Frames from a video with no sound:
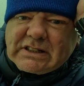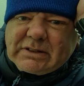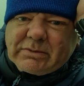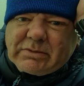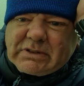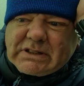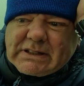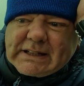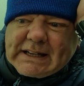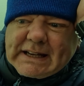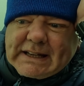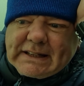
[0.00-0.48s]
it
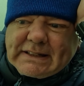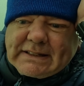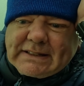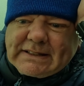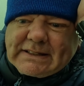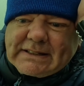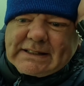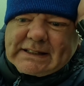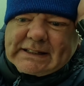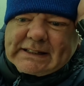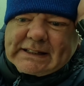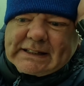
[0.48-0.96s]
was getting
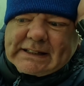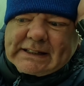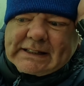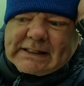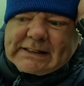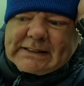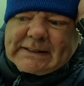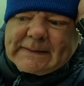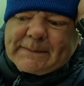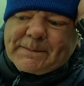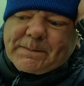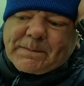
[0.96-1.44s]

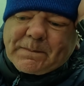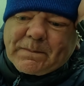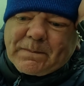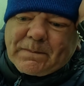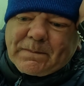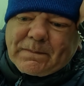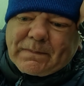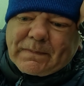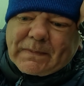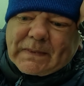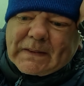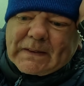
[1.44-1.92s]
dark,
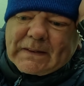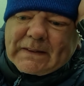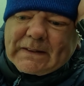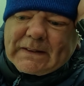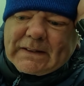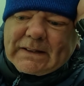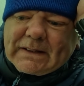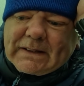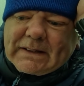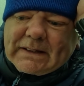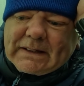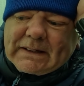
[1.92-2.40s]

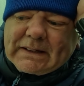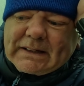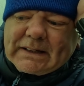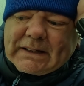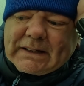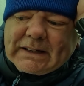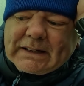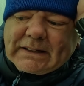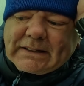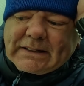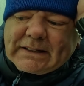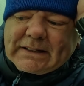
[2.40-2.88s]

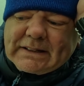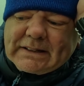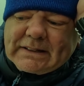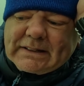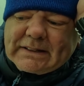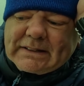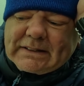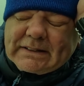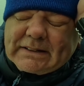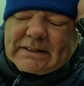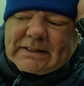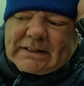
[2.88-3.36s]
and
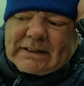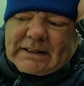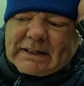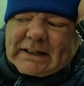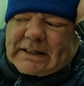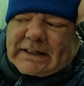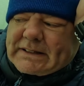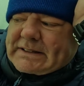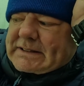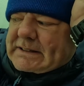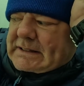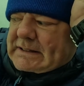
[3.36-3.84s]
then
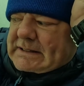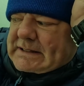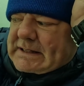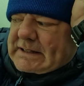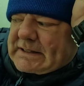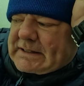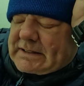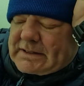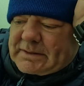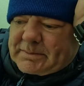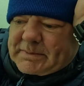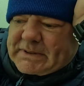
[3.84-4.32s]
I didn't get
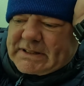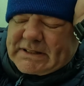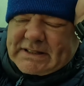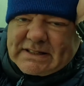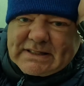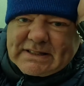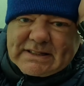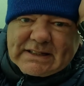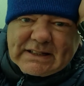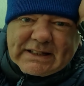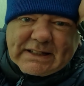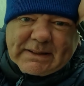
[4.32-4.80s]
into my
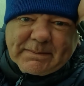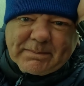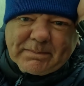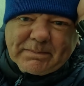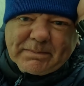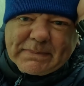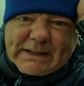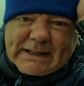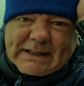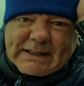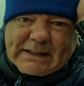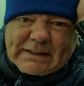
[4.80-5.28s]
sleeping
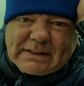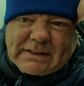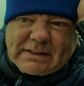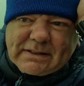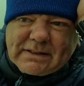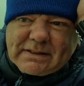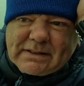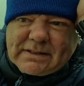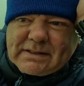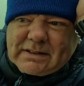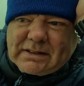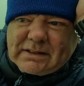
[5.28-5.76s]
bag
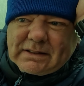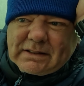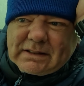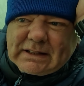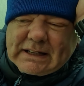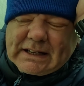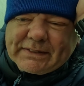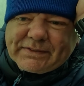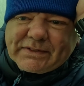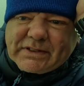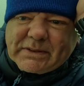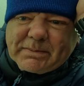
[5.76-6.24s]
till
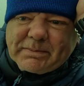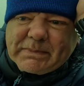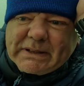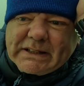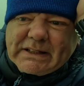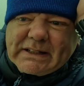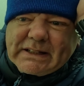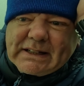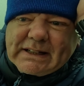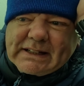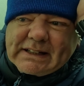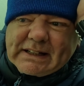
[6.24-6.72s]
after
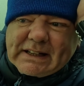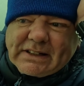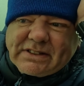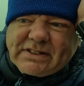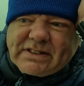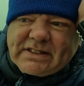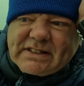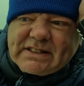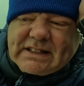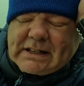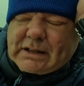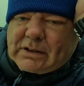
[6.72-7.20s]
midnight. I
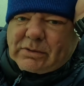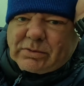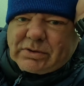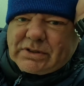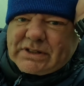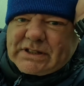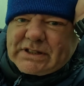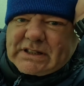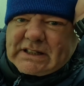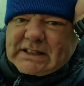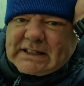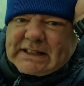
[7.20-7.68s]
just sat
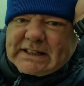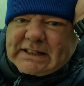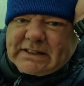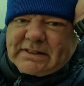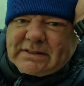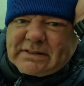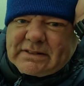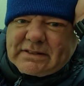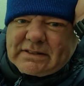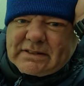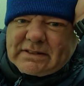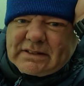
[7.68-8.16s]
outside.
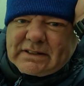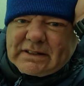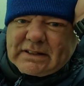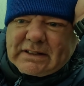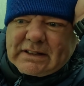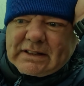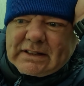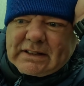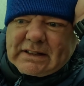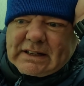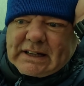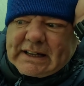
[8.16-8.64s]

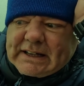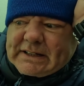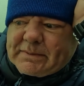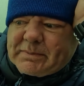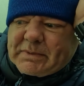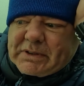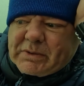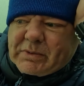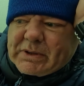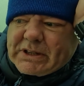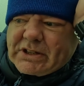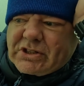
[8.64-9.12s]
I had
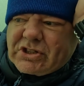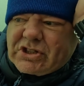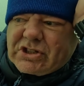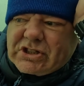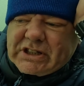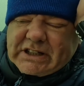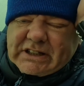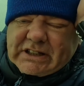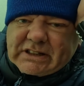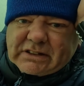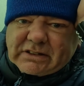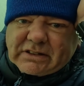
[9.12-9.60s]
my
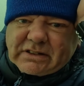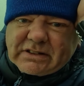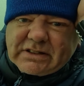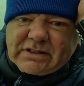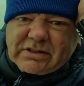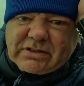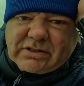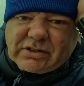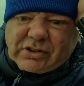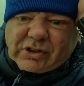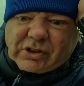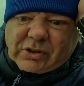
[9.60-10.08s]
windshield
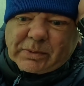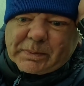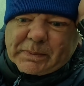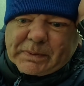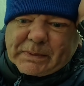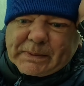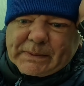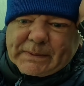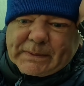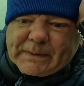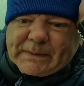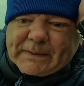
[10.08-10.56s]
up.
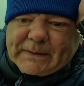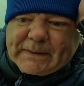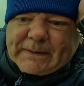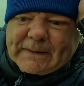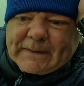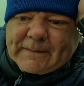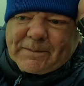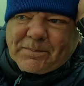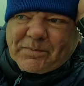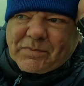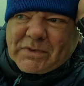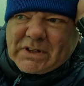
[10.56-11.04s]

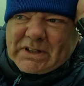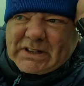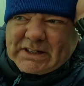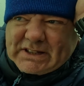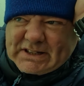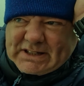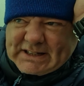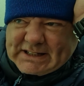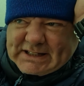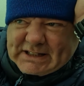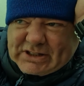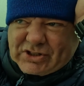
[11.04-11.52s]

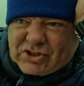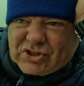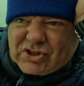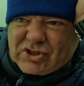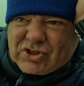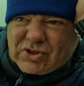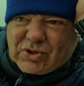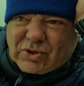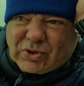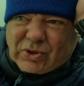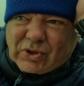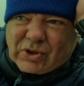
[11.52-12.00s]
There's like a
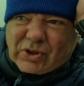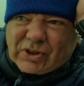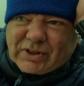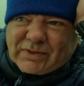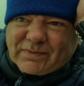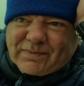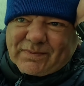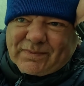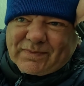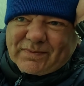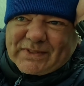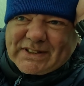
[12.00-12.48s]

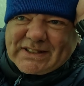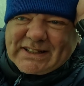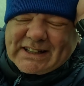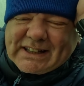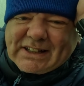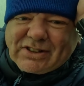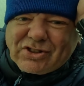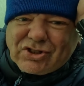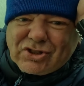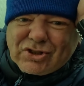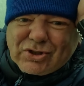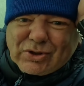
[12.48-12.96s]
stone
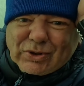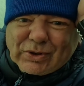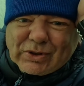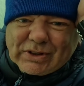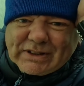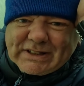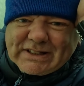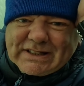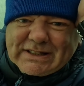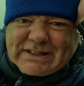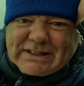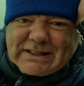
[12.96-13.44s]

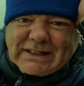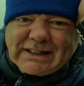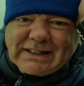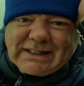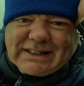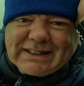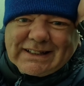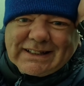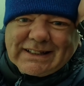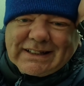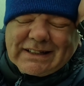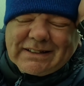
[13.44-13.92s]
seat
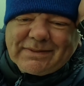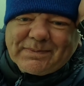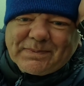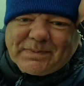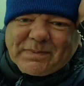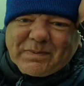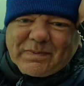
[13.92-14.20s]
here.